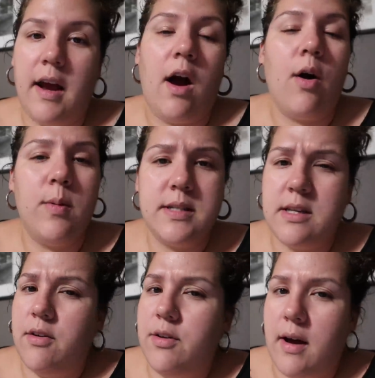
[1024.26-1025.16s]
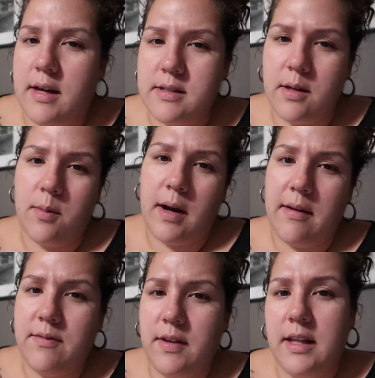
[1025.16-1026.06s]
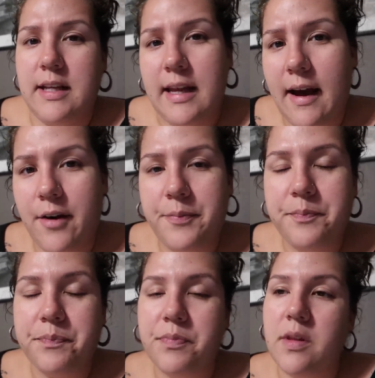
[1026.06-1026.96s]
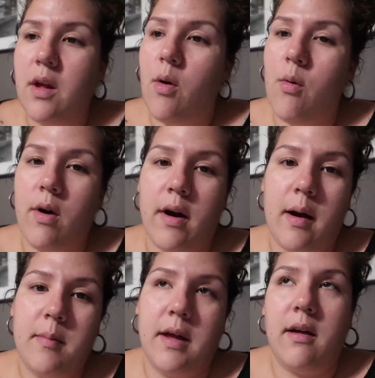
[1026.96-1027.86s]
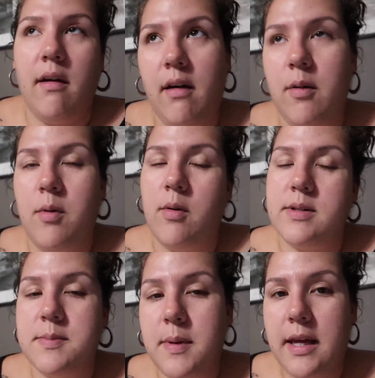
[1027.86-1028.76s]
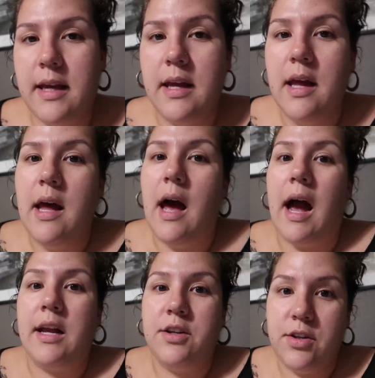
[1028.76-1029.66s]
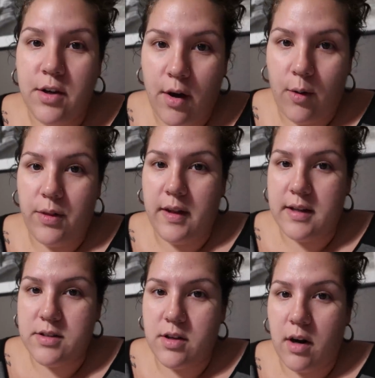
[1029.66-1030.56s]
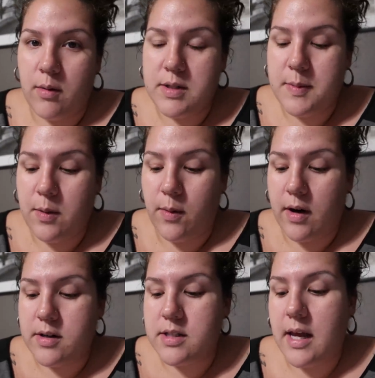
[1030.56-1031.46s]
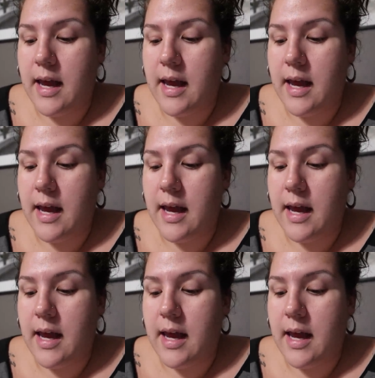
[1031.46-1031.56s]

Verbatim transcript: And I always tell you guys, like when I'm feeling down or I'm like, oh, woe is me, I know things could always be worse.